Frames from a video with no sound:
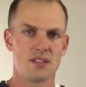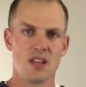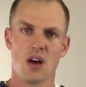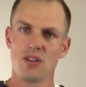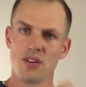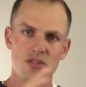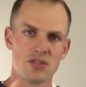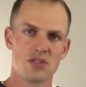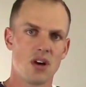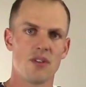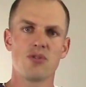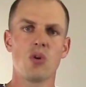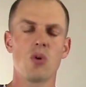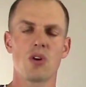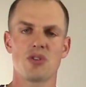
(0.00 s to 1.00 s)
Now there's of
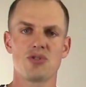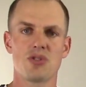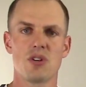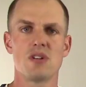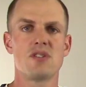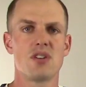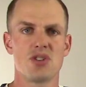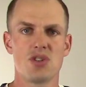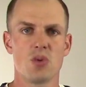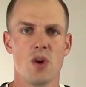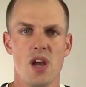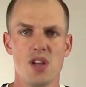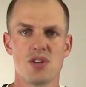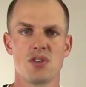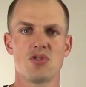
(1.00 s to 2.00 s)
course certain
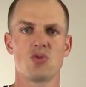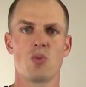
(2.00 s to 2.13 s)
situations